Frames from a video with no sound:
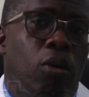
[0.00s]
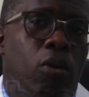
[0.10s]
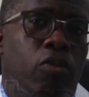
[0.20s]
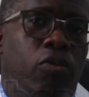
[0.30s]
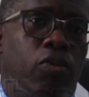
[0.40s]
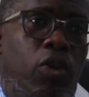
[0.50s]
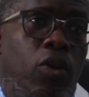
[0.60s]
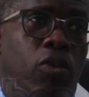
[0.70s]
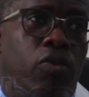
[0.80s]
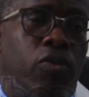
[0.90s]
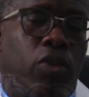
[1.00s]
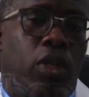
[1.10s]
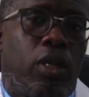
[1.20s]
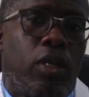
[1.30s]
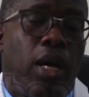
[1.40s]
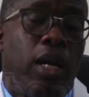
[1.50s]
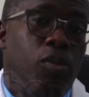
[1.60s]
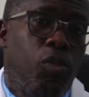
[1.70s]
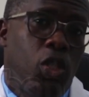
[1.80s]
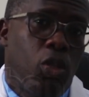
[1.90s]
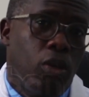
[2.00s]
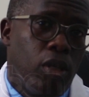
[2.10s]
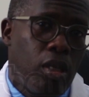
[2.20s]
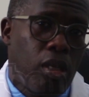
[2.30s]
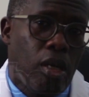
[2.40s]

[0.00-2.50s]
of of uh, admission